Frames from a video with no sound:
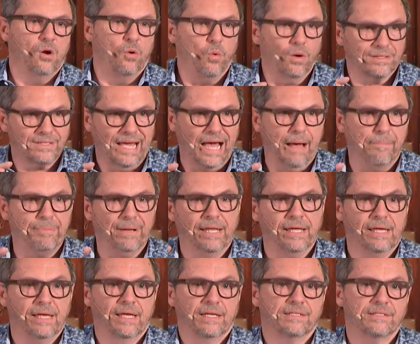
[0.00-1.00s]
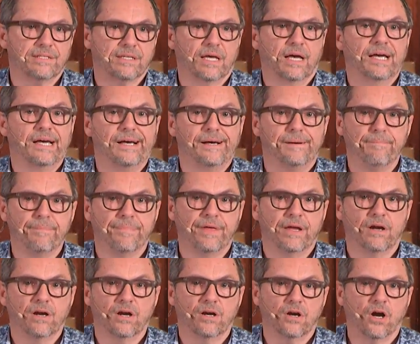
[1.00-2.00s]
what's happening is
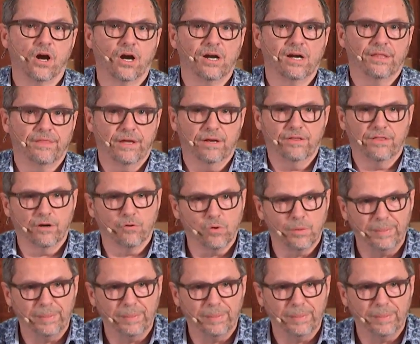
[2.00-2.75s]
there